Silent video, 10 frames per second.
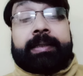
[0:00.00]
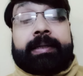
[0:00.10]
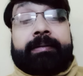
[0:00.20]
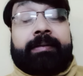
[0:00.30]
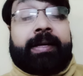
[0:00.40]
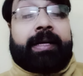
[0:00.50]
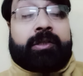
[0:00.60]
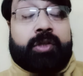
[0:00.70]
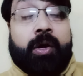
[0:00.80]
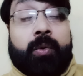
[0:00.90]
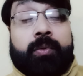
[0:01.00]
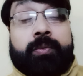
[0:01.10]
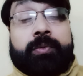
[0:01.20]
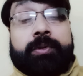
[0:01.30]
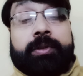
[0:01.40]
Riley
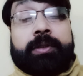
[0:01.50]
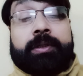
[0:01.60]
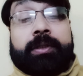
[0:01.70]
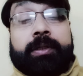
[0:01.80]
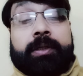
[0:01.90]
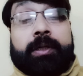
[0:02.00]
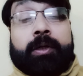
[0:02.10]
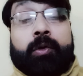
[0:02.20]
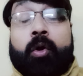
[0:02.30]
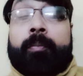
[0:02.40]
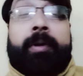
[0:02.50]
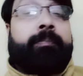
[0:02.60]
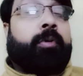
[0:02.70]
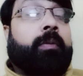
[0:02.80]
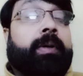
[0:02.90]
Razao,
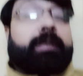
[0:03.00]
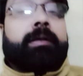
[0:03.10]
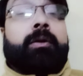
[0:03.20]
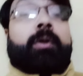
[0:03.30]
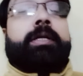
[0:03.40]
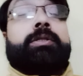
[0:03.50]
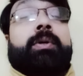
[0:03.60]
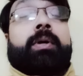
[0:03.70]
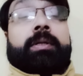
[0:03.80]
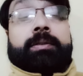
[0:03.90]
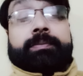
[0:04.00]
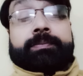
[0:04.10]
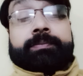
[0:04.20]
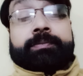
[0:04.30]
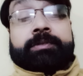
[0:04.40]
Roman Powell, not at all.
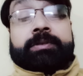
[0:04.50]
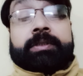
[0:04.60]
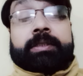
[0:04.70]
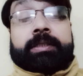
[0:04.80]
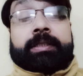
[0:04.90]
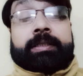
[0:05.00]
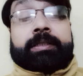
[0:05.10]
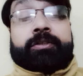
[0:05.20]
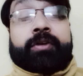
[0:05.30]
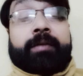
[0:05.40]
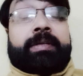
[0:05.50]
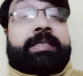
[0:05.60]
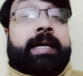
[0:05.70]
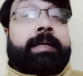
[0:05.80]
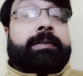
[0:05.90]
Travis
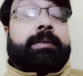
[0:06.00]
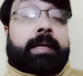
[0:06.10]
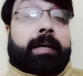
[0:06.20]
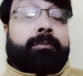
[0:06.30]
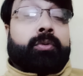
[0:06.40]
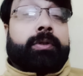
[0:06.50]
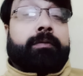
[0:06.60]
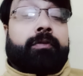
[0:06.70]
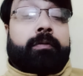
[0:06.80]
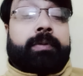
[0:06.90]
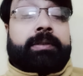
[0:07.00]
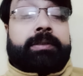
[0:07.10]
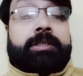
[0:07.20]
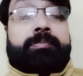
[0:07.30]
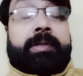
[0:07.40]
Head, I'm looking forward.
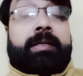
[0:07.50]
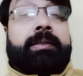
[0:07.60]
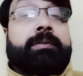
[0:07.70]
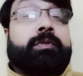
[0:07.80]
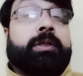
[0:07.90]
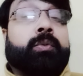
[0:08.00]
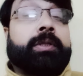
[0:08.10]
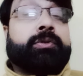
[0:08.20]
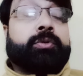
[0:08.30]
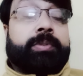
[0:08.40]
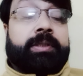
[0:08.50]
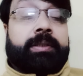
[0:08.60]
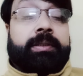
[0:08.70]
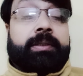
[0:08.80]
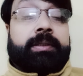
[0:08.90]
This man will going to
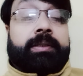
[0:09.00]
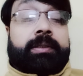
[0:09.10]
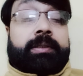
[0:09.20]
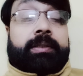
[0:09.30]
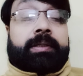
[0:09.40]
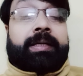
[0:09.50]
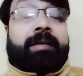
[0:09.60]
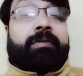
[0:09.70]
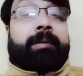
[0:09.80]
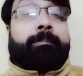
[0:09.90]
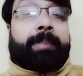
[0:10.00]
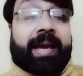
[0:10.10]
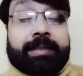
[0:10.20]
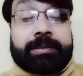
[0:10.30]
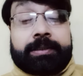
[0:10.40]
be leave an
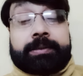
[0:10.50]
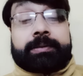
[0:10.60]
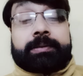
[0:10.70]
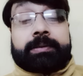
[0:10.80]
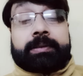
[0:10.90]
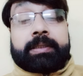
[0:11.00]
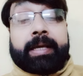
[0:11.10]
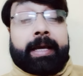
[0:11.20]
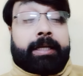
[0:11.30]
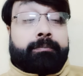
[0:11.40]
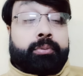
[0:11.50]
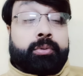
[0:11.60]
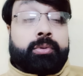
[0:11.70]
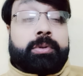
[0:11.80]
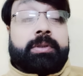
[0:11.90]
impact. Harry
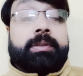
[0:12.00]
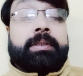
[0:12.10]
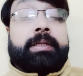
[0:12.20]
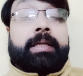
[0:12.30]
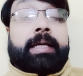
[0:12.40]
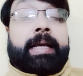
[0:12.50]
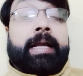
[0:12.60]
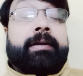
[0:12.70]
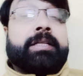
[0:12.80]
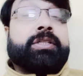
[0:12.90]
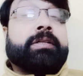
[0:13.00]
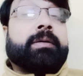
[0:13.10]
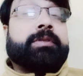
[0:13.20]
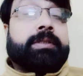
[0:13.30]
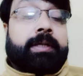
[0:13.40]
Brook and Rachin
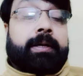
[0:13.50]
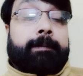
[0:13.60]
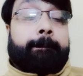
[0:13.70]
Ravindra.